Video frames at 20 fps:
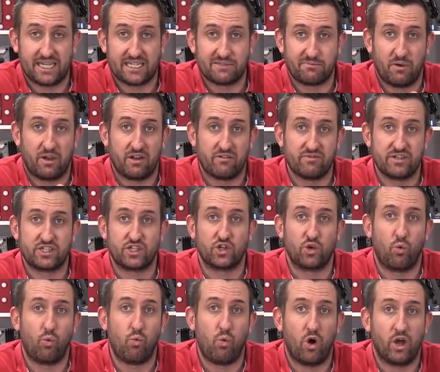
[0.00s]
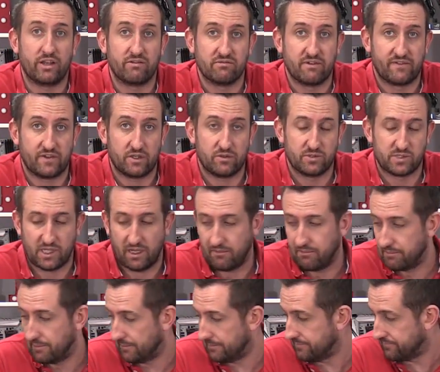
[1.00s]
It's my original white review
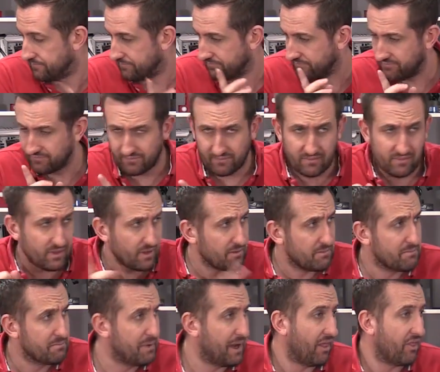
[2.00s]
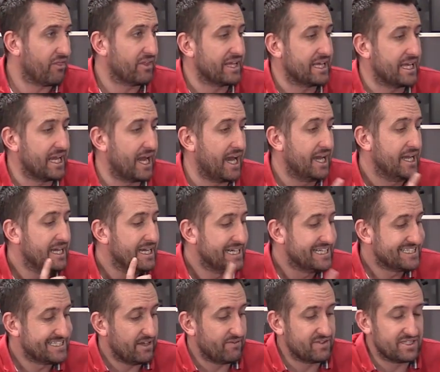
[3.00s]
sample. But the
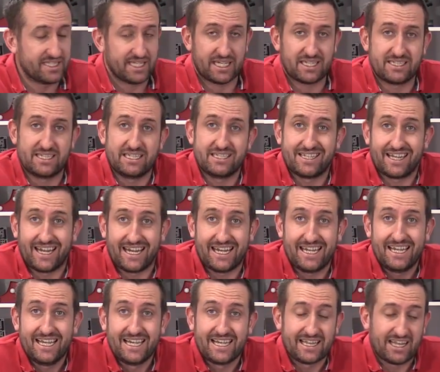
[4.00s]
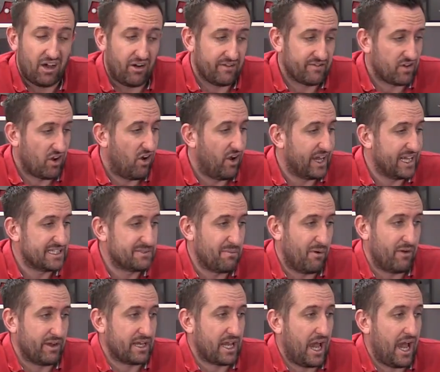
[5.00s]
760T that I've got is
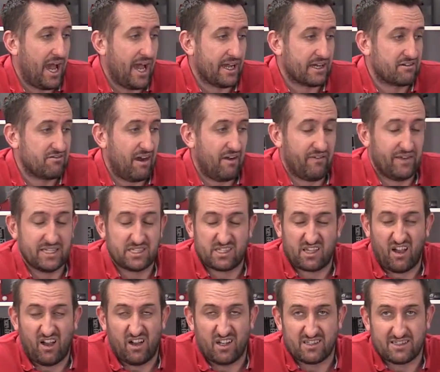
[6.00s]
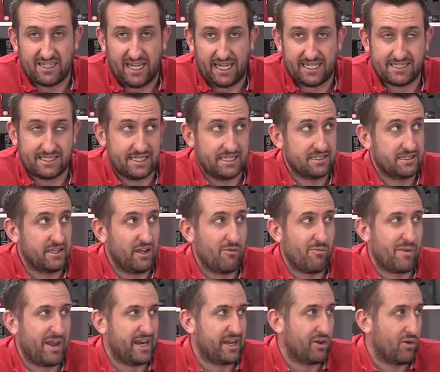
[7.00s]
my graphics card test system.
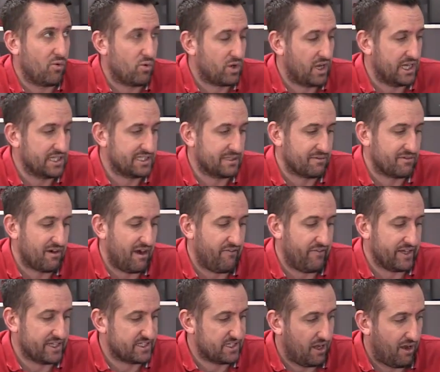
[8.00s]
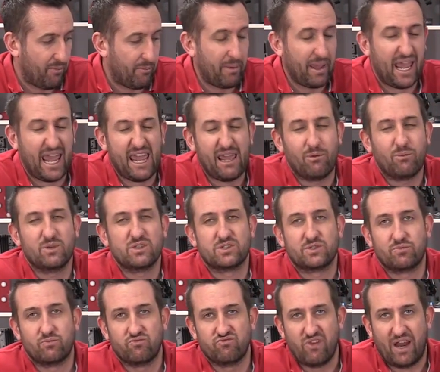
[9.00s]
We had it all custom graphics stuff. It
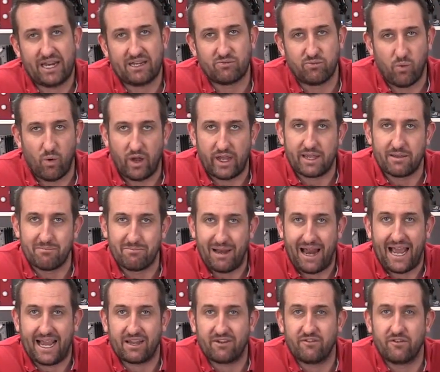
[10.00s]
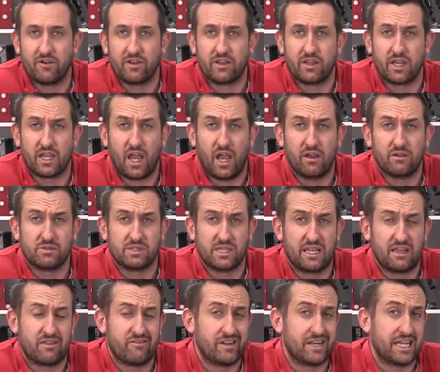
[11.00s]
was red, white, and black for the
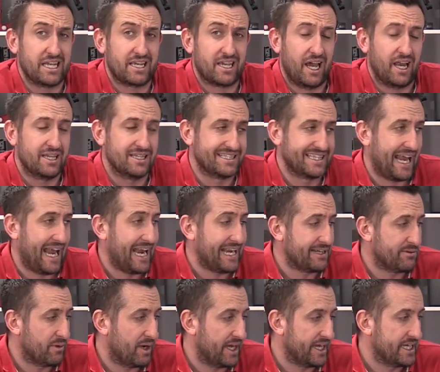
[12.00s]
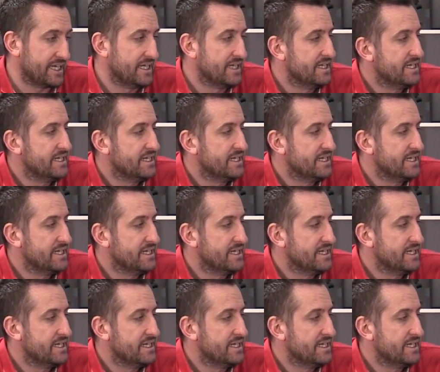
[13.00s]
OC3D colors anyway.